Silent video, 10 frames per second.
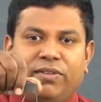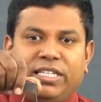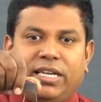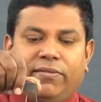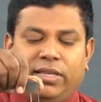
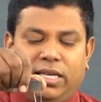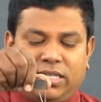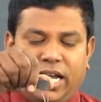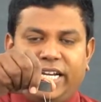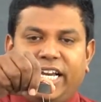Whichever the
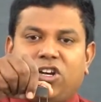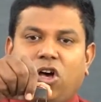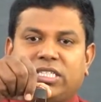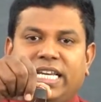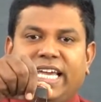side it
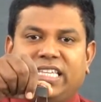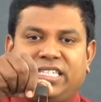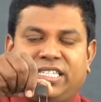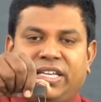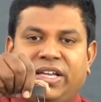
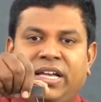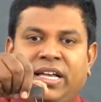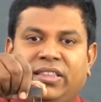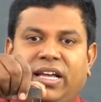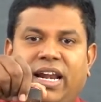oscillates,
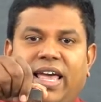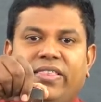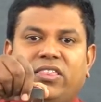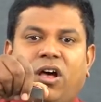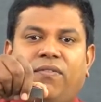the
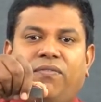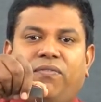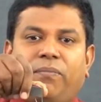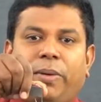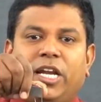length of
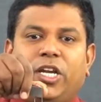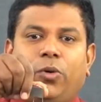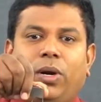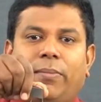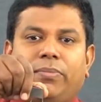
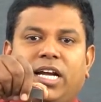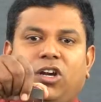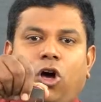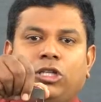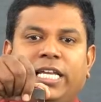pendulum that
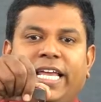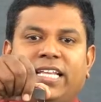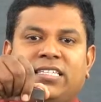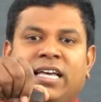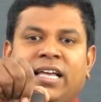
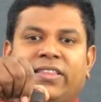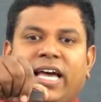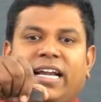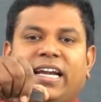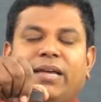oscillates,
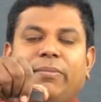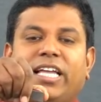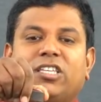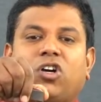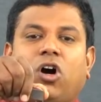that
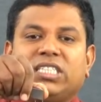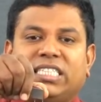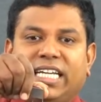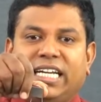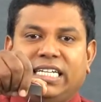remains
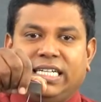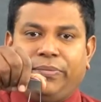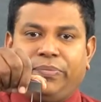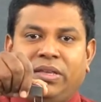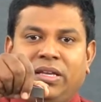constant.
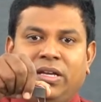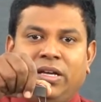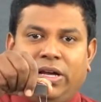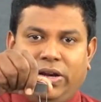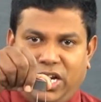
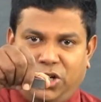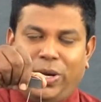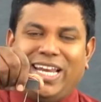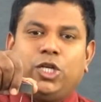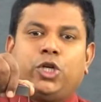Right. To
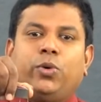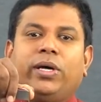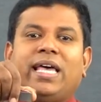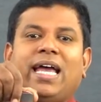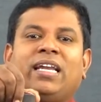ensure
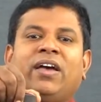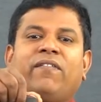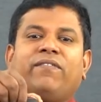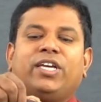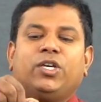that,
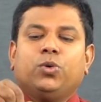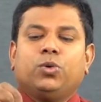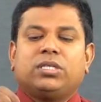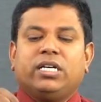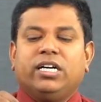we
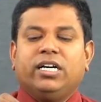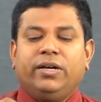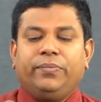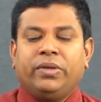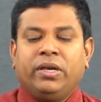use
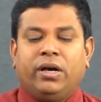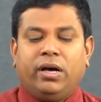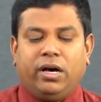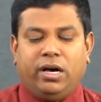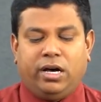
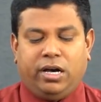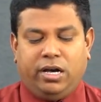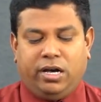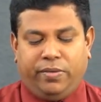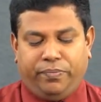
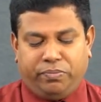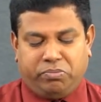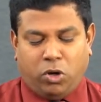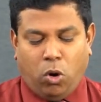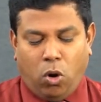a
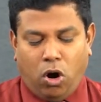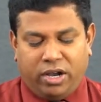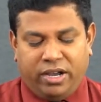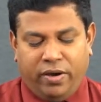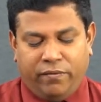
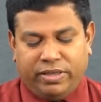cork